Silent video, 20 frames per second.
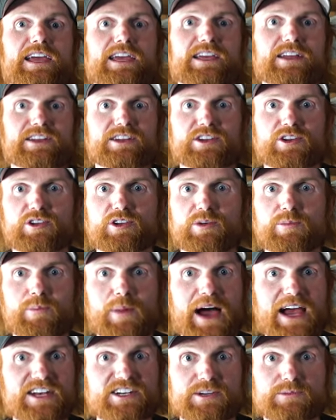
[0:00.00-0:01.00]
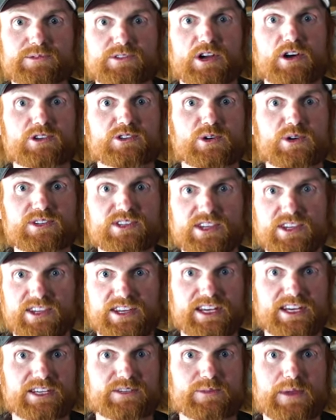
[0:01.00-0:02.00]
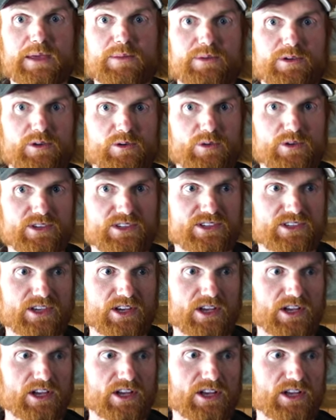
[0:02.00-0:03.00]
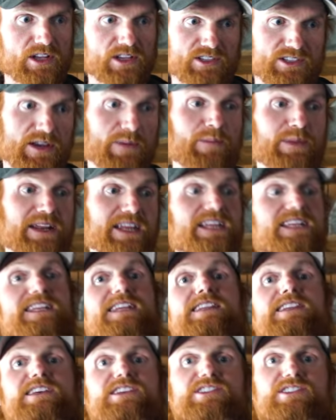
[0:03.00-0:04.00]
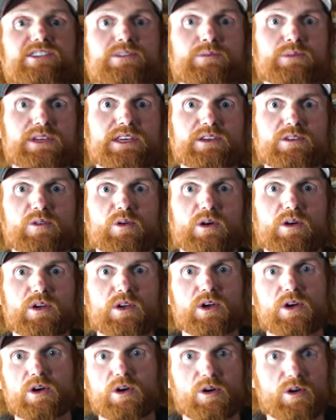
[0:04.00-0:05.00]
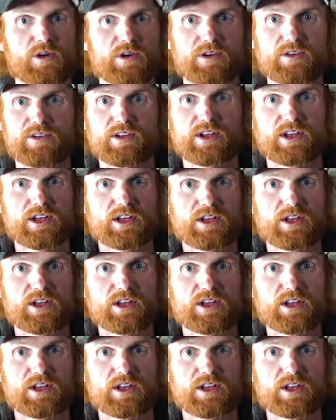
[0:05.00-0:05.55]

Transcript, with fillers: And you know, your mind jumps to all sorts of things. Maybe it was somebody did this to me. Or or